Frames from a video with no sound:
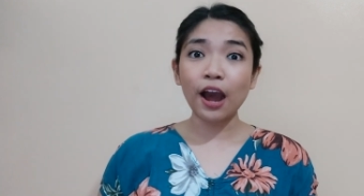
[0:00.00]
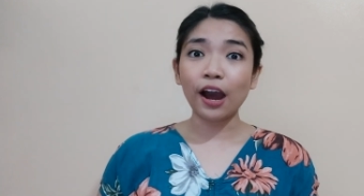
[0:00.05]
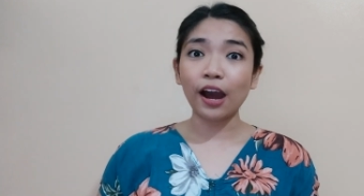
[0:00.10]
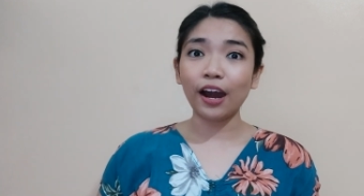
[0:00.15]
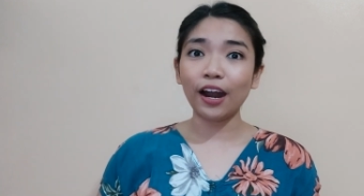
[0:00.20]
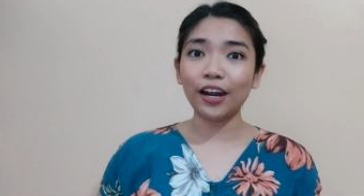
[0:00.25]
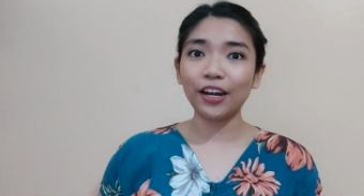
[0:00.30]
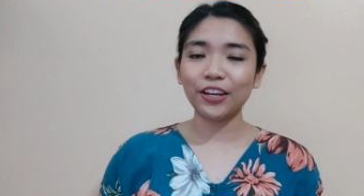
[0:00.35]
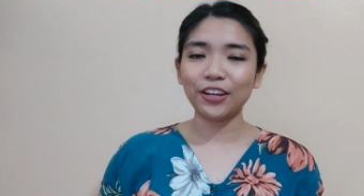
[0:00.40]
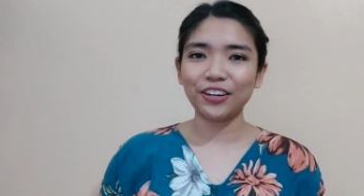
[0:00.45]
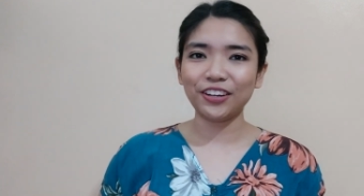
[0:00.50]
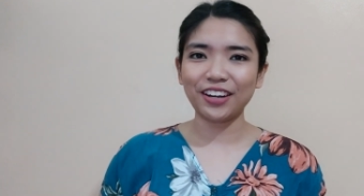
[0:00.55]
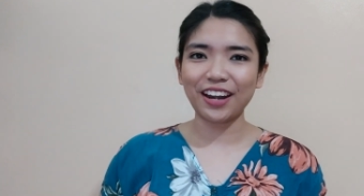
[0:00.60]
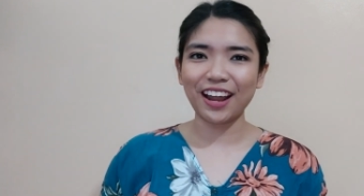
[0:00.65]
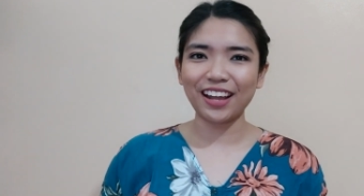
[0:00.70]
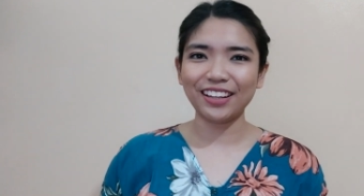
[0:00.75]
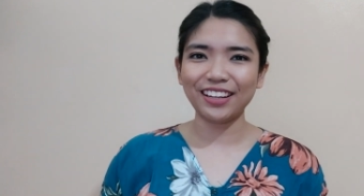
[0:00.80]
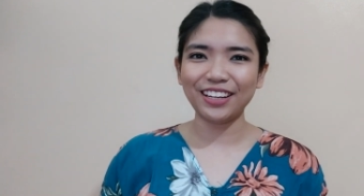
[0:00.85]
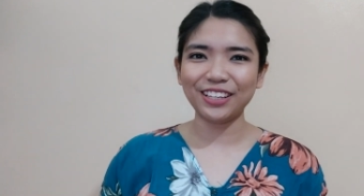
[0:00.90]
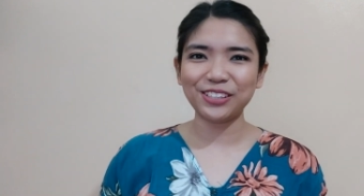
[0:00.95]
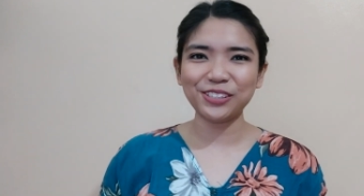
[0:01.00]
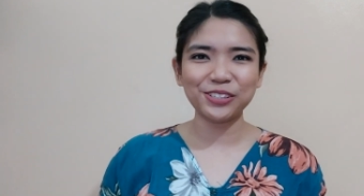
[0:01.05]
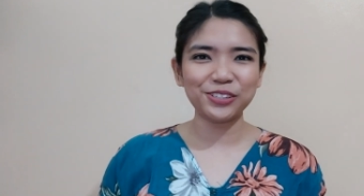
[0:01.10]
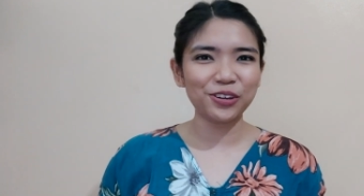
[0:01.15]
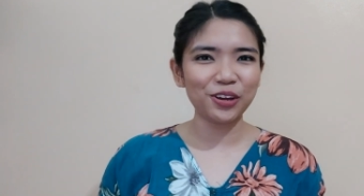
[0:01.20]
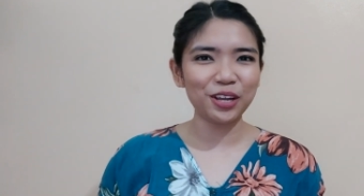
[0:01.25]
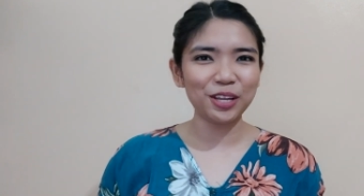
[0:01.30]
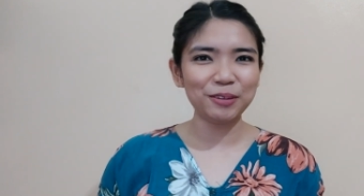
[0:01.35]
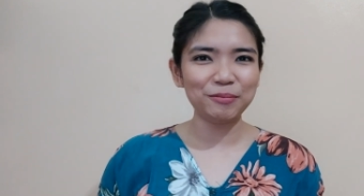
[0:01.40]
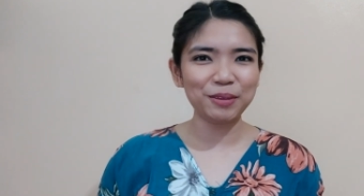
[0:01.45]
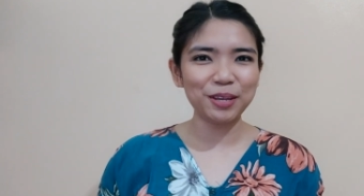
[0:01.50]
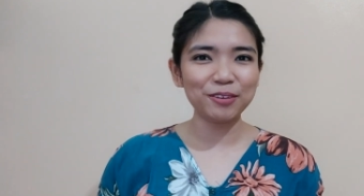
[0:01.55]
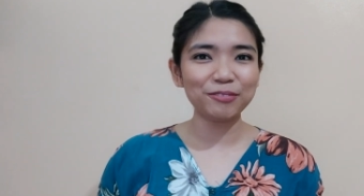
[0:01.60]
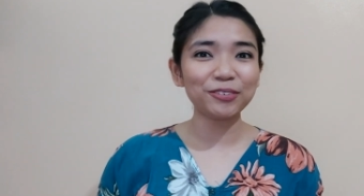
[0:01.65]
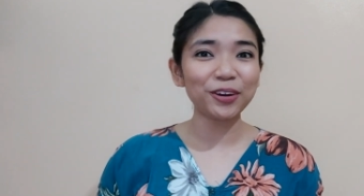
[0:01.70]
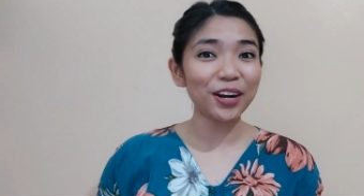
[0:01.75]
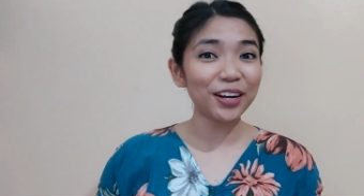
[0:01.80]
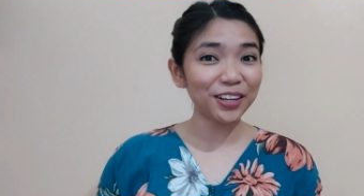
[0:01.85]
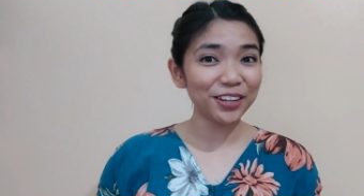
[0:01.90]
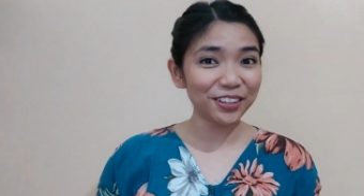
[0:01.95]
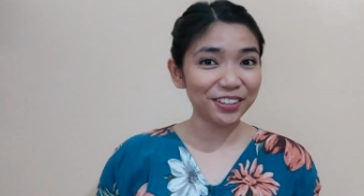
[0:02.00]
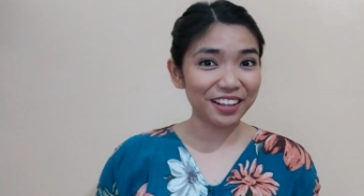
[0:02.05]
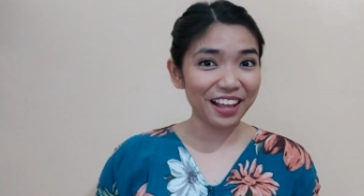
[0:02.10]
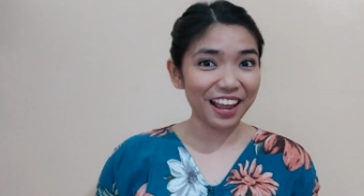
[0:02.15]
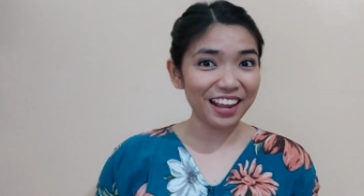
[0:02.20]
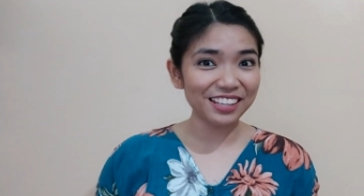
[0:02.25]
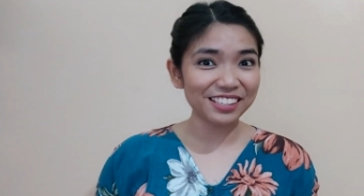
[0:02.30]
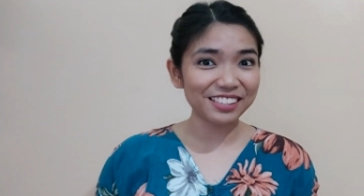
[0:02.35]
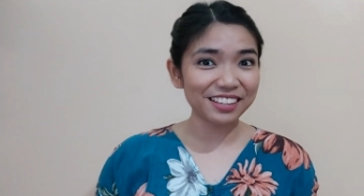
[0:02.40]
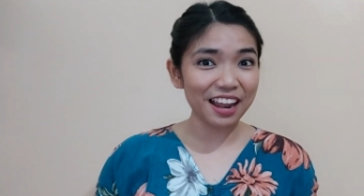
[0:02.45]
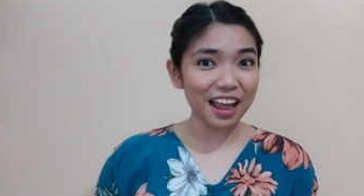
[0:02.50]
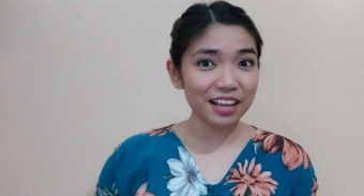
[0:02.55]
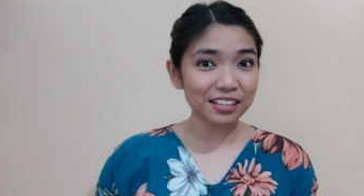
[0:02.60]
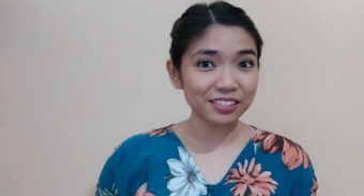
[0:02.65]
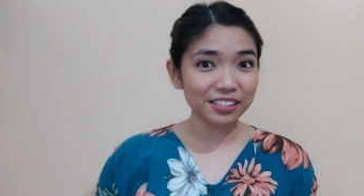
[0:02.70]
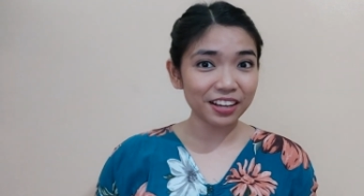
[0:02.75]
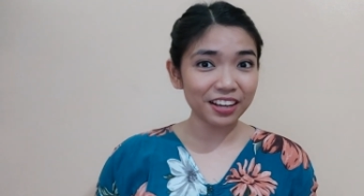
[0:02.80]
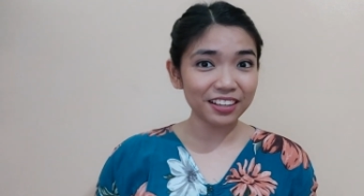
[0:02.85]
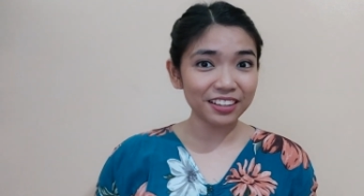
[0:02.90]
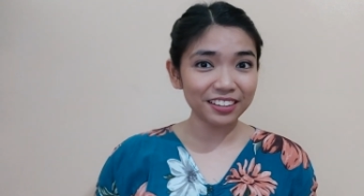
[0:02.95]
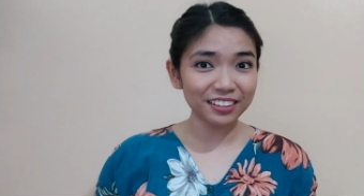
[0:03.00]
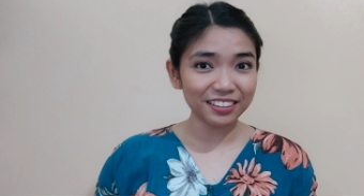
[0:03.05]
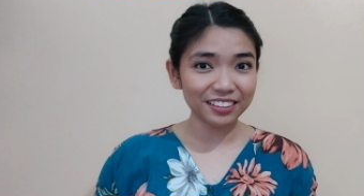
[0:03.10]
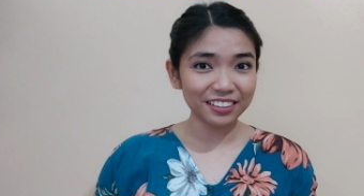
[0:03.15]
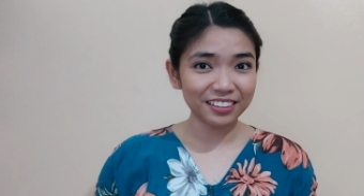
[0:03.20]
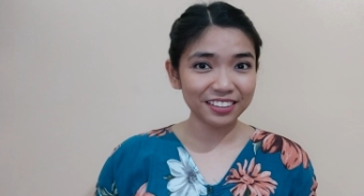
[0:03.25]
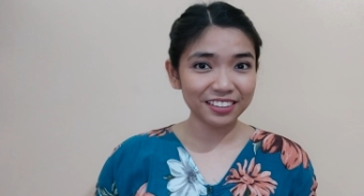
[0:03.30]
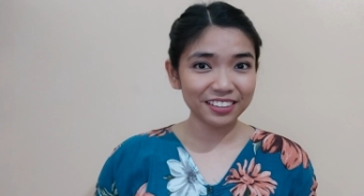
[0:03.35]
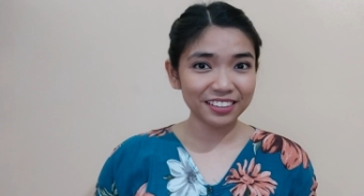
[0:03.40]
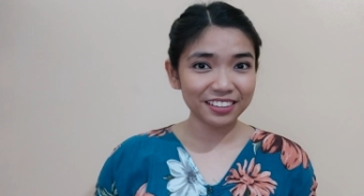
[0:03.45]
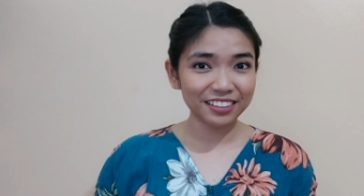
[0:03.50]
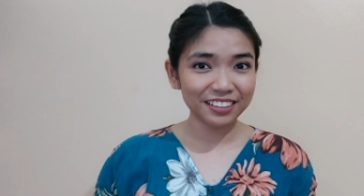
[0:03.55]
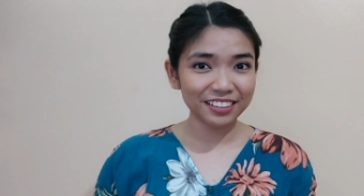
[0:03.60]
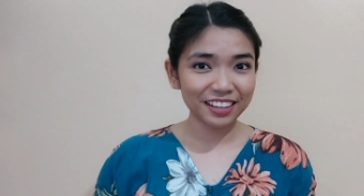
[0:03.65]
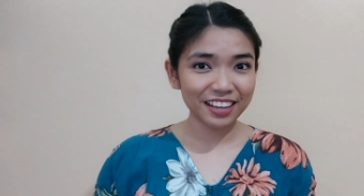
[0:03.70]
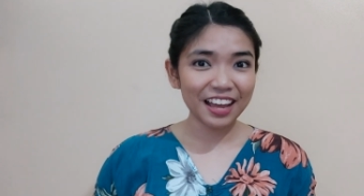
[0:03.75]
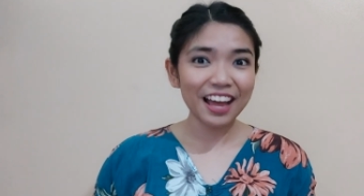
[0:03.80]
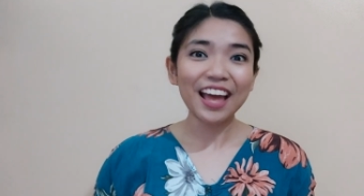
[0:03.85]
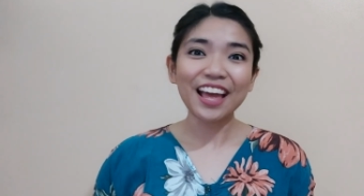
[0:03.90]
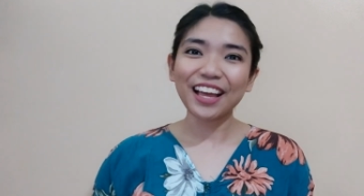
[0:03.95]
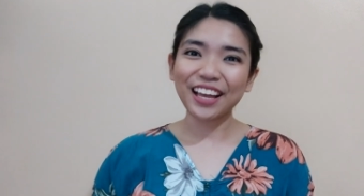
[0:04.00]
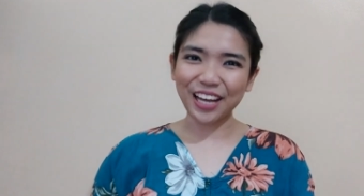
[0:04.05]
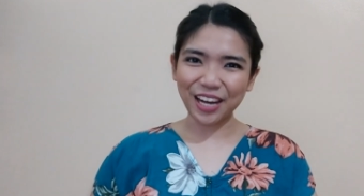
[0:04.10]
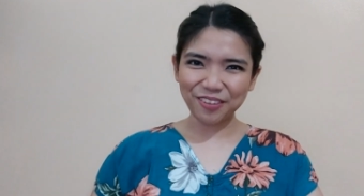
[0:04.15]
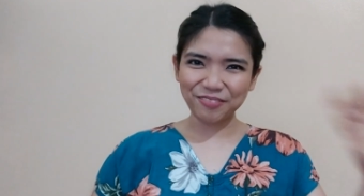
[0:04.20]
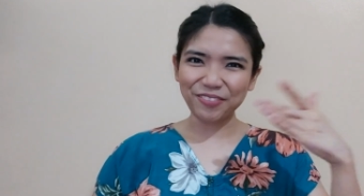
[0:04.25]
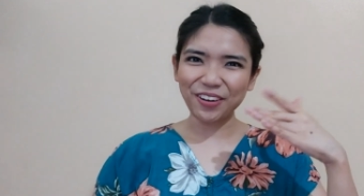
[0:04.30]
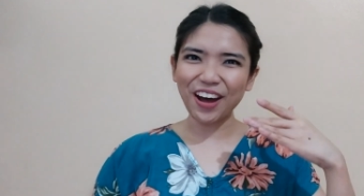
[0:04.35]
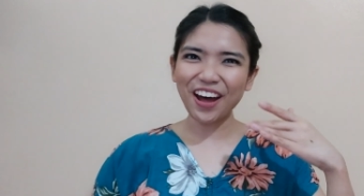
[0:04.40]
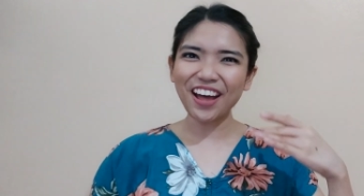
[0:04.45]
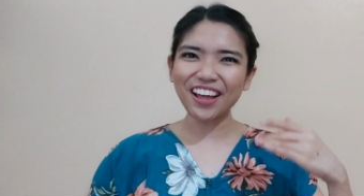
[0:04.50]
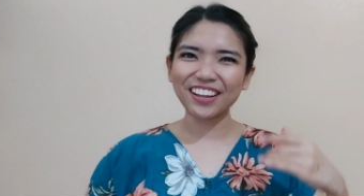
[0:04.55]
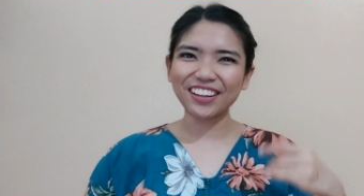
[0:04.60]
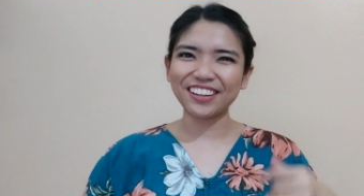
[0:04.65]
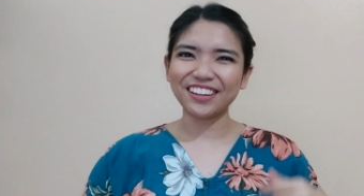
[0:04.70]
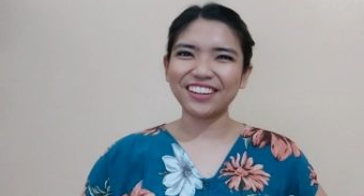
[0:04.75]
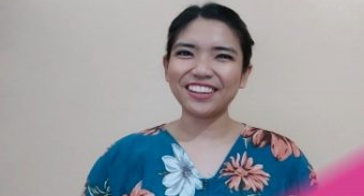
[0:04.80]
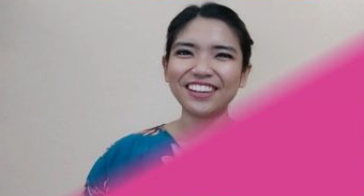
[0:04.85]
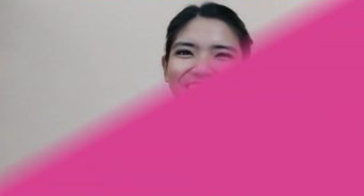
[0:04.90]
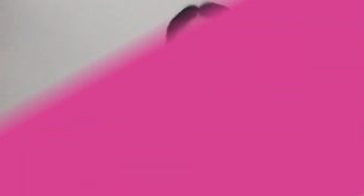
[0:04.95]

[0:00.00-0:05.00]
Are you ready to join me for today's lesson? Come on!